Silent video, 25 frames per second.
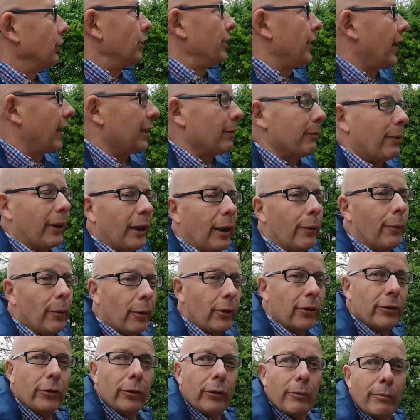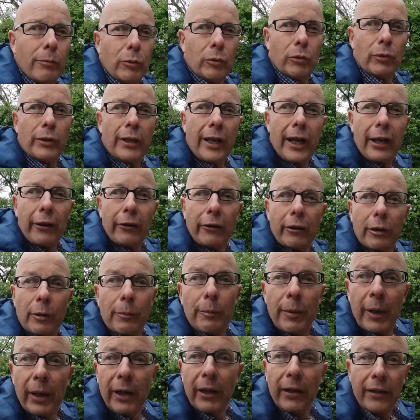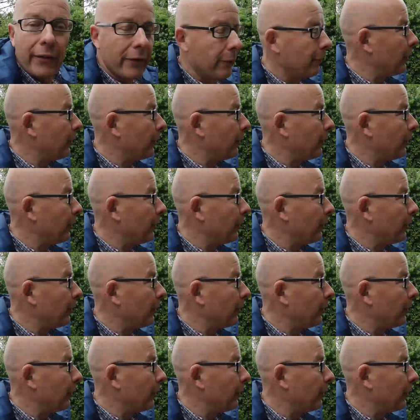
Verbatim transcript: take me up onto a more narrower path,